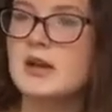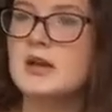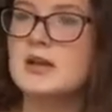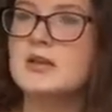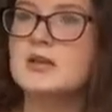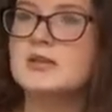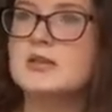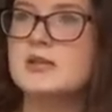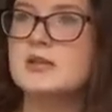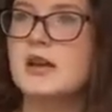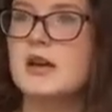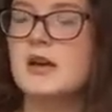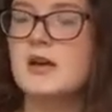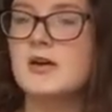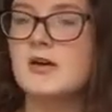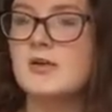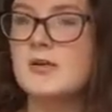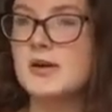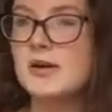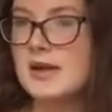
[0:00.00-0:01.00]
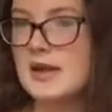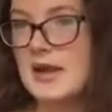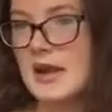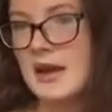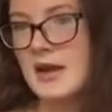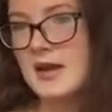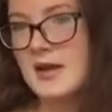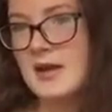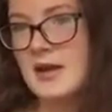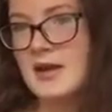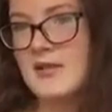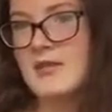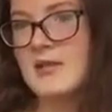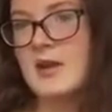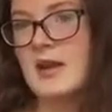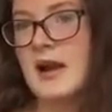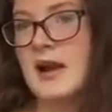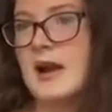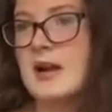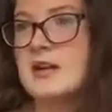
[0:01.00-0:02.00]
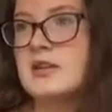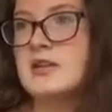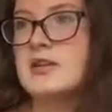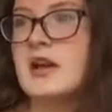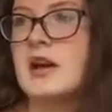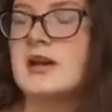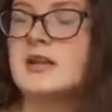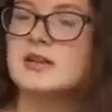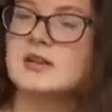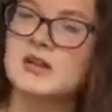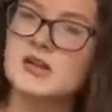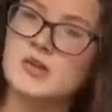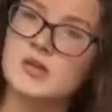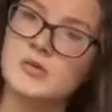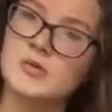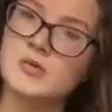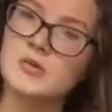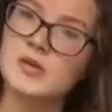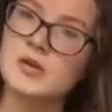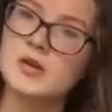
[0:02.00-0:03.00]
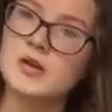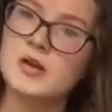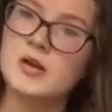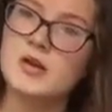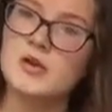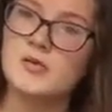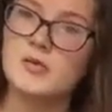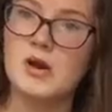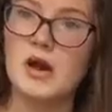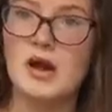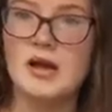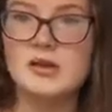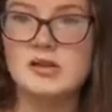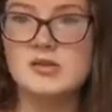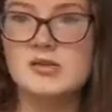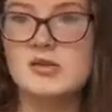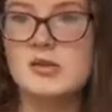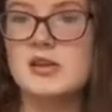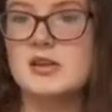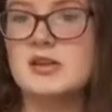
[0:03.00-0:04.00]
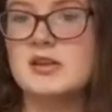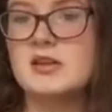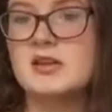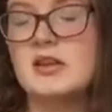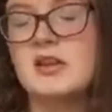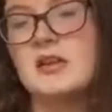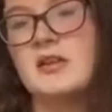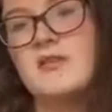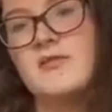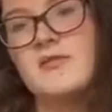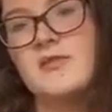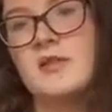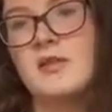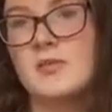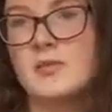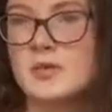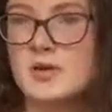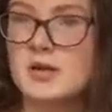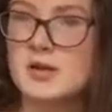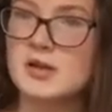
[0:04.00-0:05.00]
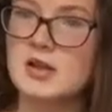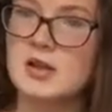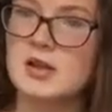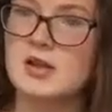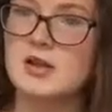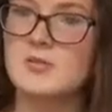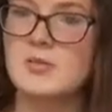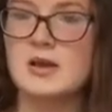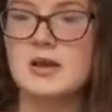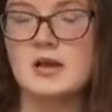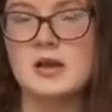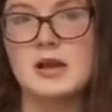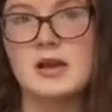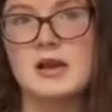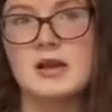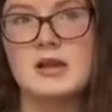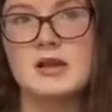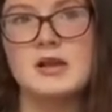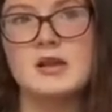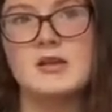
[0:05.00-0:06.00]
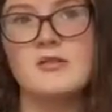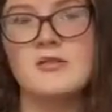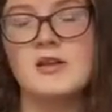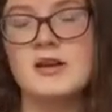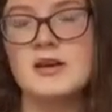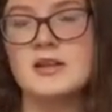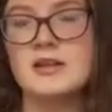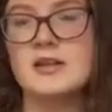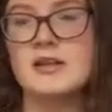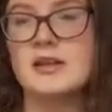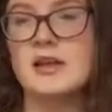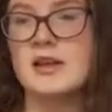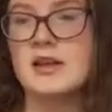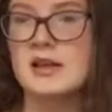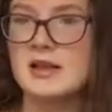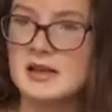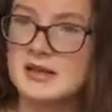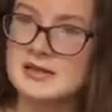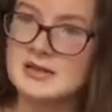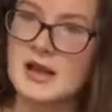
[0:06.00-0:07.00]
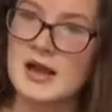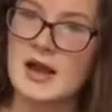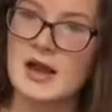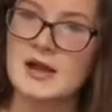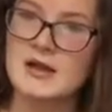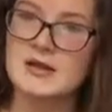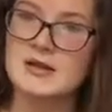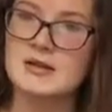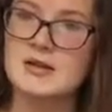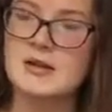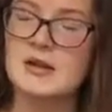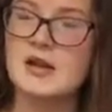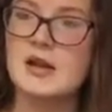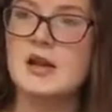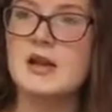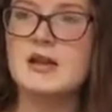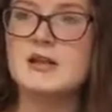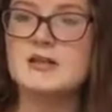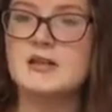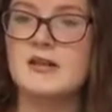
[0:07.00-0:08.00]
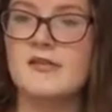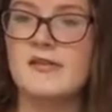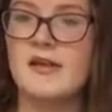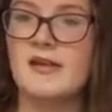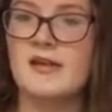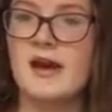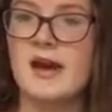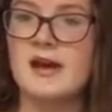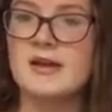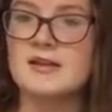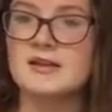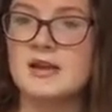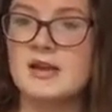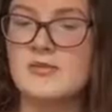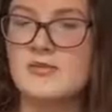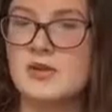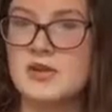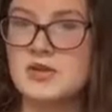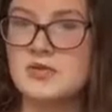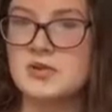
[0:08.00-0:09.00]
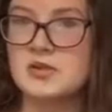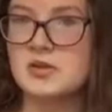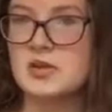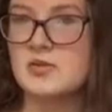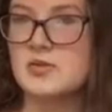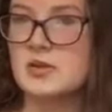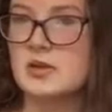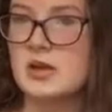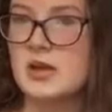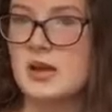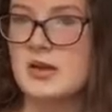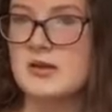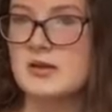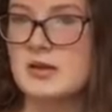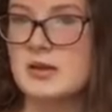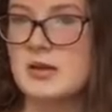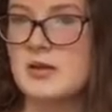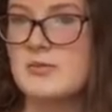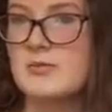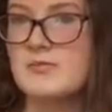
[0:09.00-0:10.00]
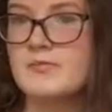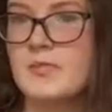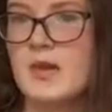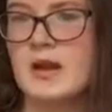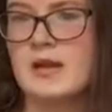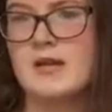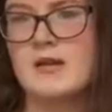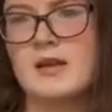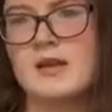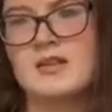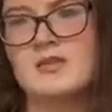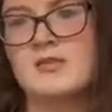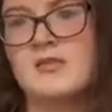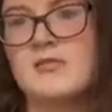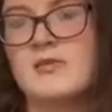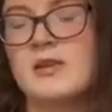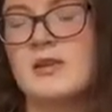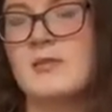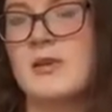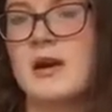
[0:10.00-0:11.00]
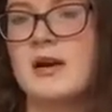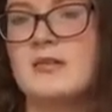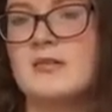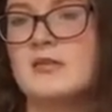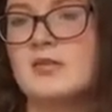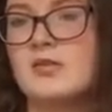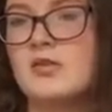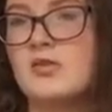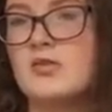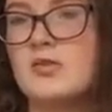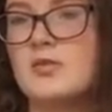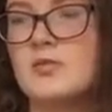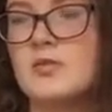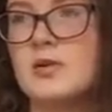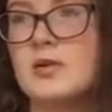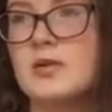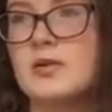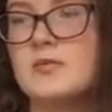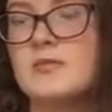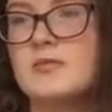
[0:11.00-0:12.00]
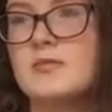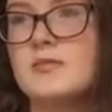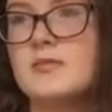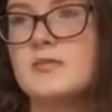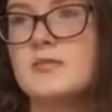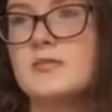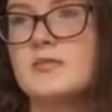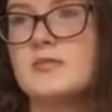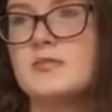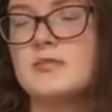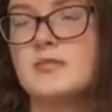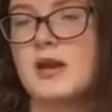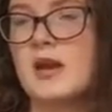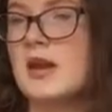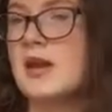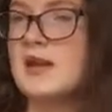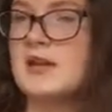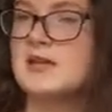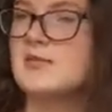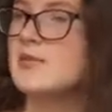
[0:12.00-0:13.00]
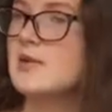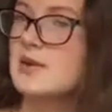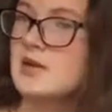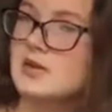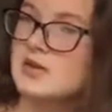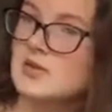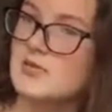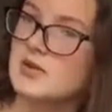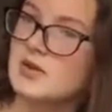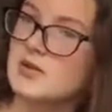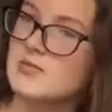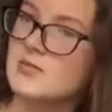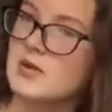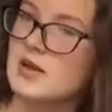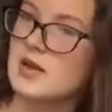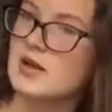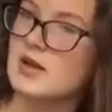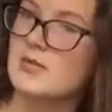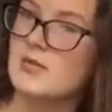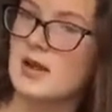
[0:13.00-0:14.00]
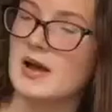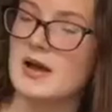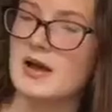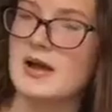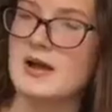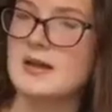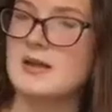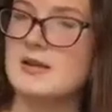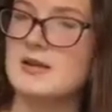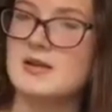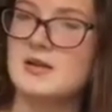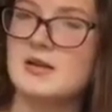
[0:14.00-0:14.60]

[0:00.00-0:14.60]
So yeah, if you can, try to, our school uses Unifog, but you could be looking at universities and stuff like that and seeing which ones you want to go to. I know that's not really part of school, but it is because you would be applying